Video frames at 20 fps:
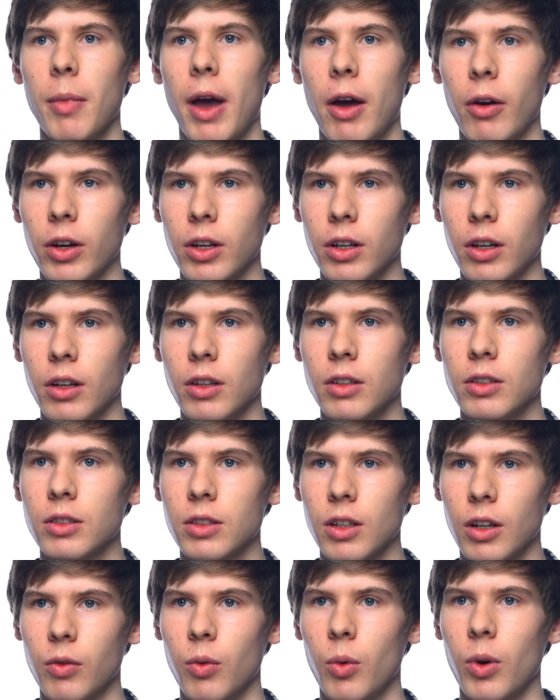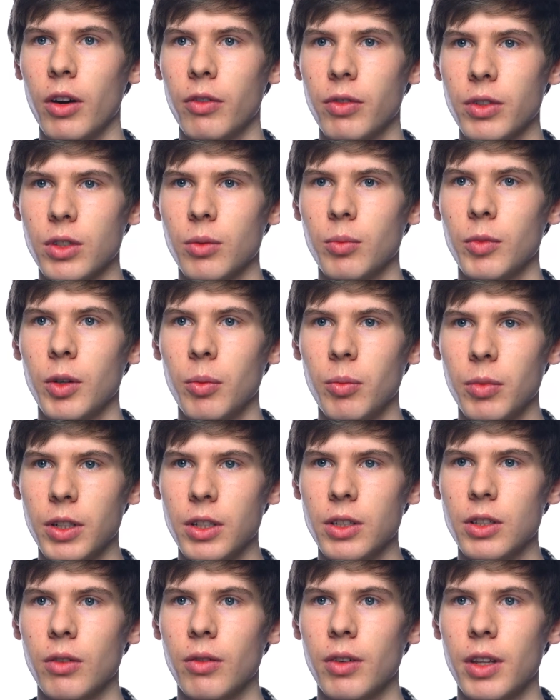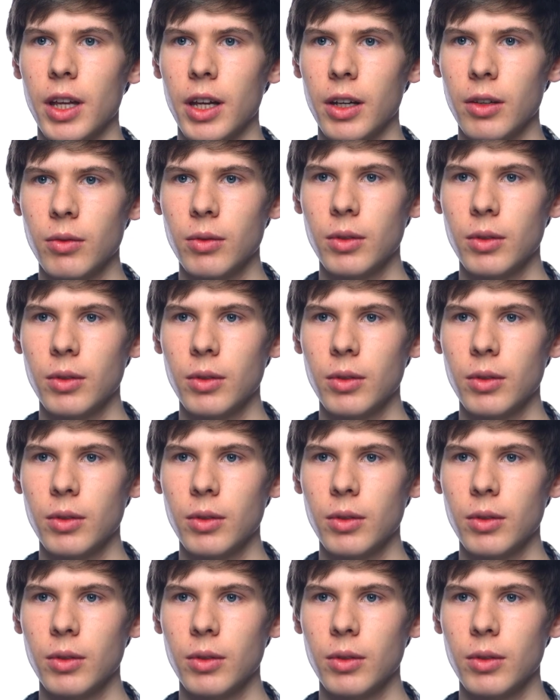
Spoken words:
America, sort of work for some companies over there.